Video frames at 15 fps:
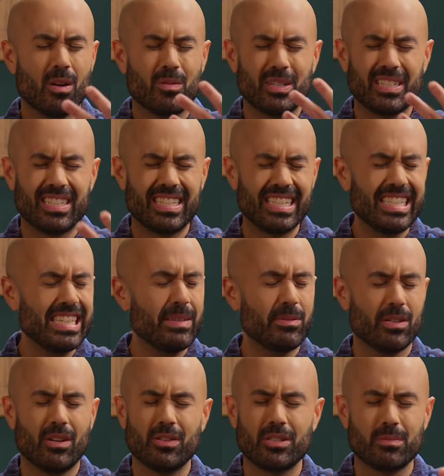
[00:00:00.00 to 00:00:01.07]
redeemed
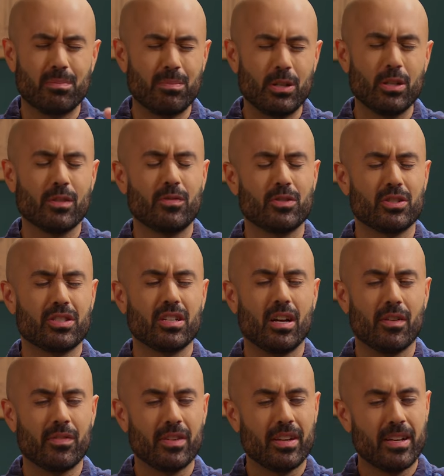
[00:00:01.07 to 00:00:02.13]
and all this beautiful
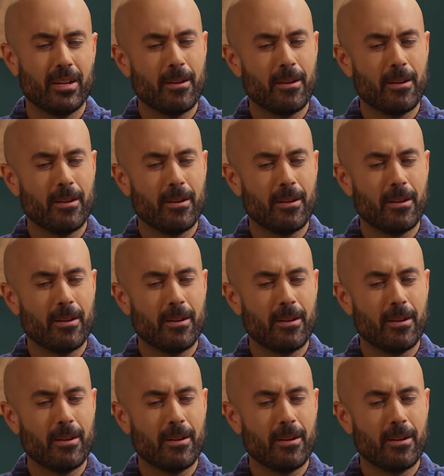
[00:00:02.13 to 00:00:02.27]
stuff.